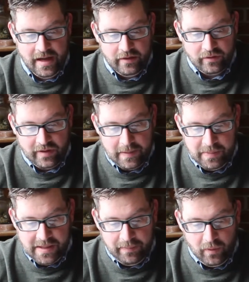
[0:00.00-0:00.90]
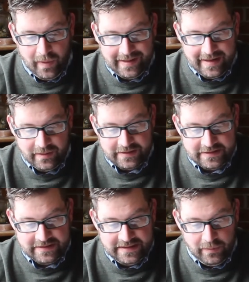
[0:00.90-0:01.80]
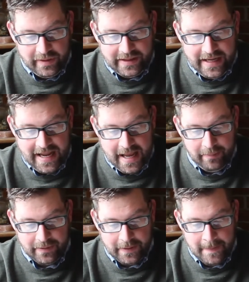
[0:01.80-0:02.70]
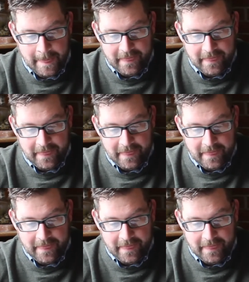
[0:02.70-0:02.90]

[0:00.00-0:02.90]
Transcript: So then people went out to see what had happened.